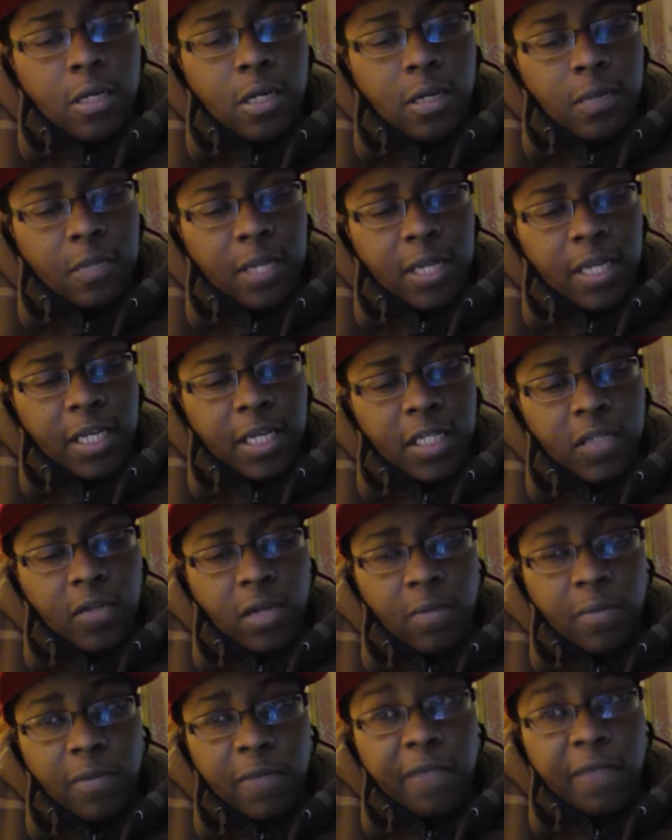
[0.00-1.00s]
I'm thinking he's
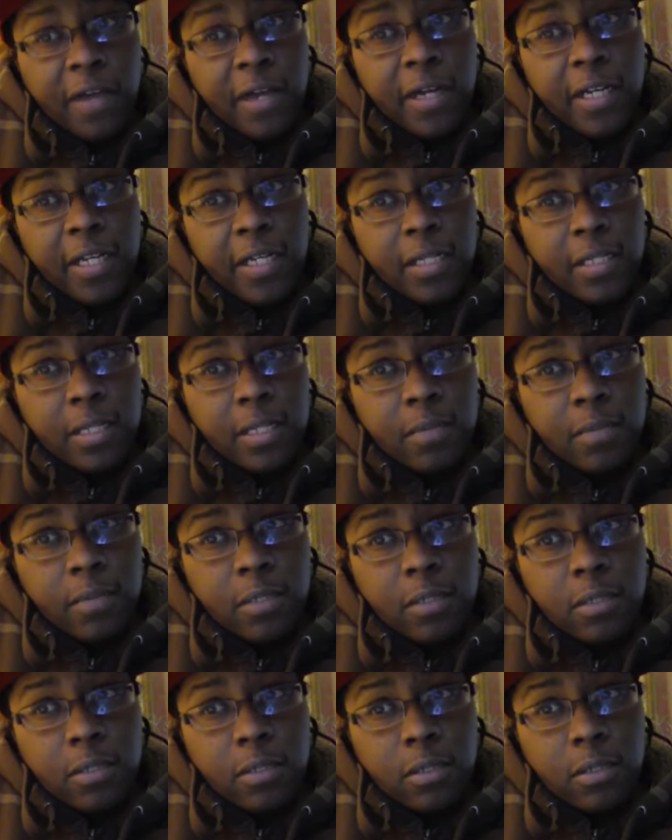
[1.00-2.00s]
trying to be funny or
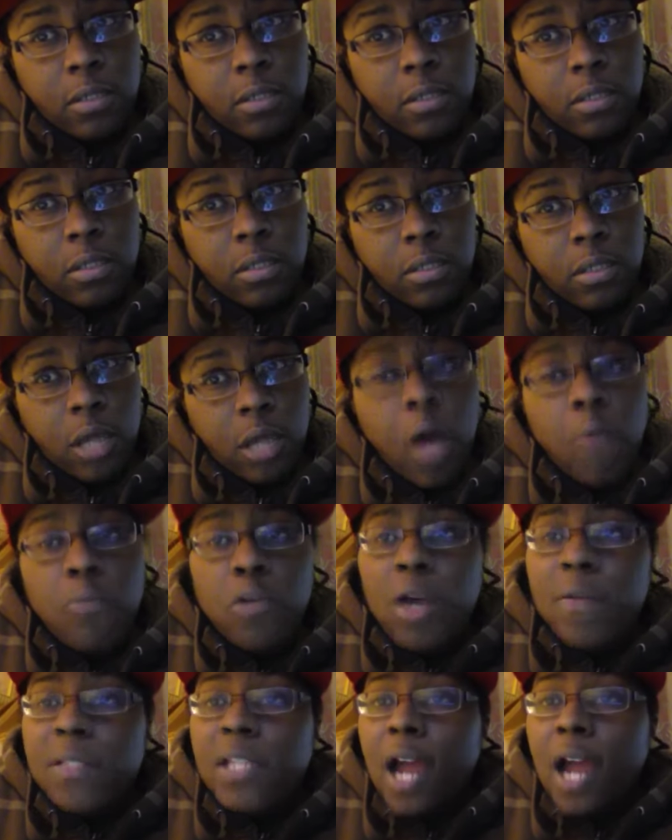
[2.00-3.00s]
something. Oh,
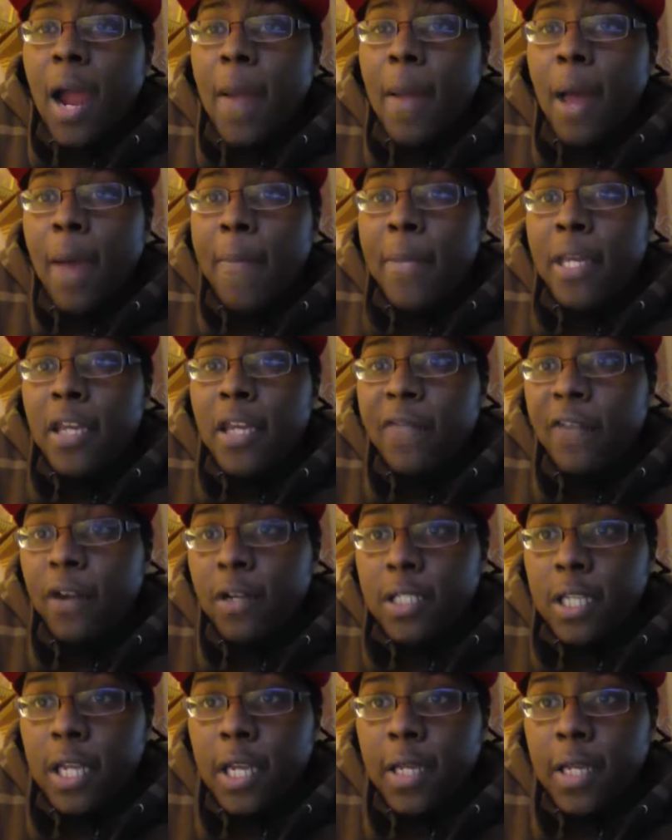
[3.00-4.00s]
no, I'm sorry. I, I mean your
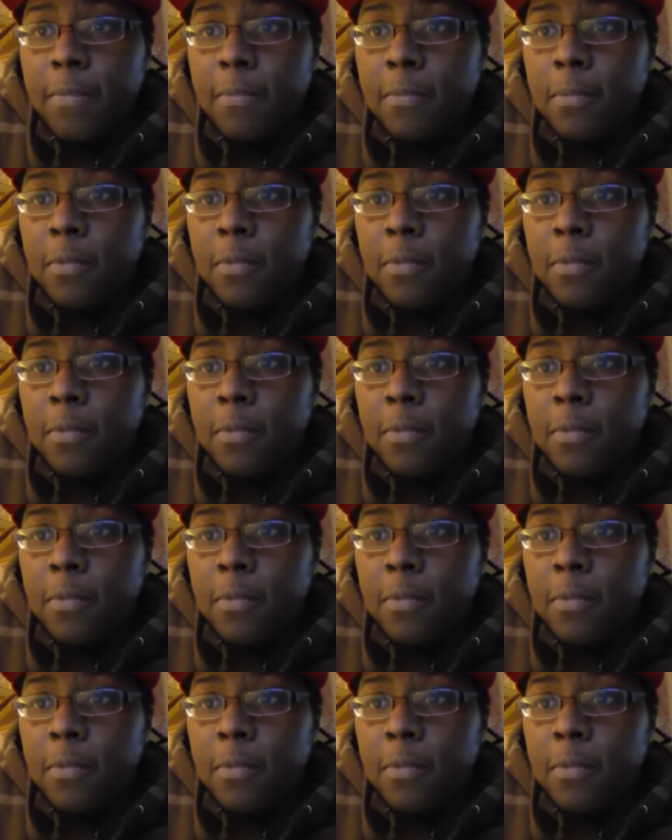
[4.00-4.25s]
first name.